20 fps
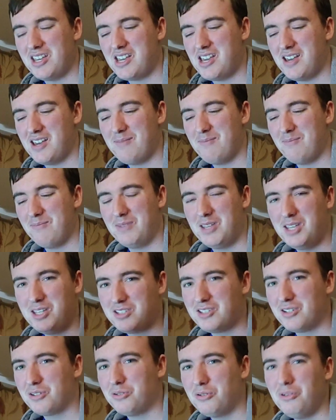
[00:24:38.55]

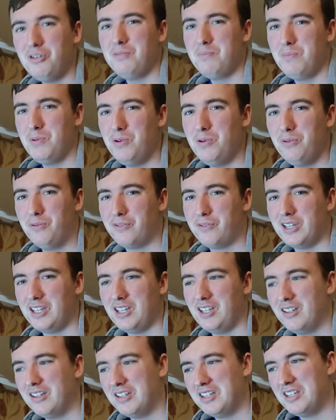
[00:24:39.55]
It's a good
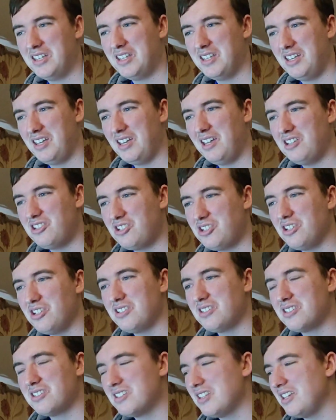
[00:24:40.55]
movie. It
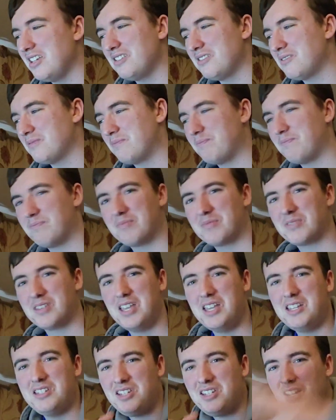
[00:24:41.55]

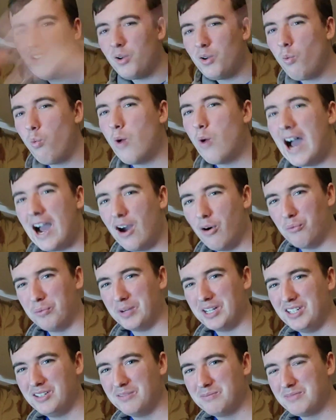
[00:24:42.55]
didn't wow
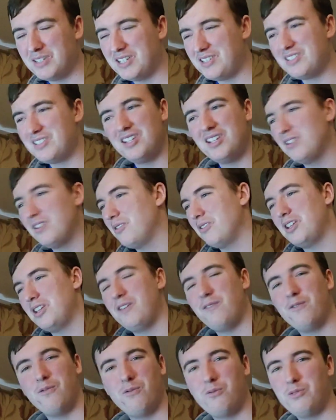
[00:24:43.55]
me.
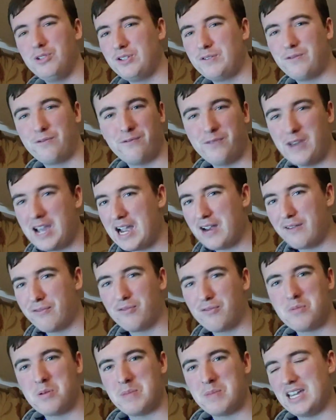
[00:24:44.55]
It was far
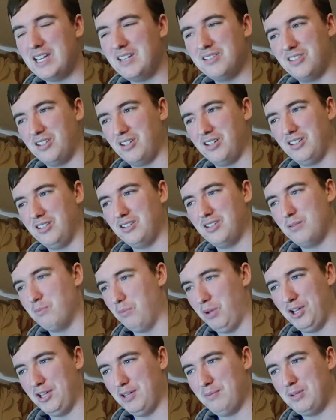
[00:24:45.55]
from amazing in
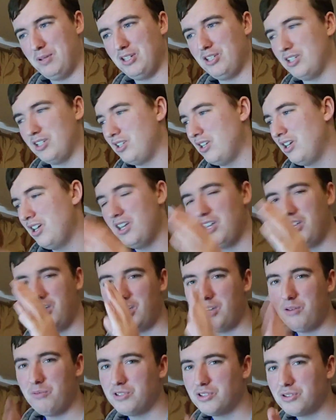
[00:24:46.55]
my opinion.
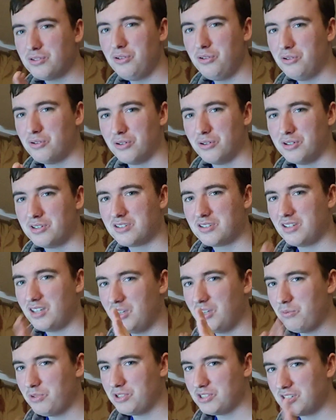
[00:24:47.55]
It was good.
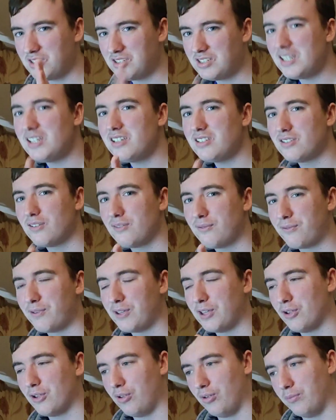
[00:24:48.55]
It was a decent
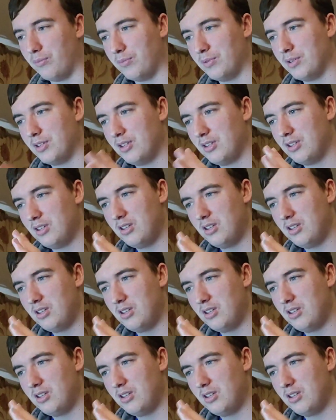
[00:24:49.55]
film.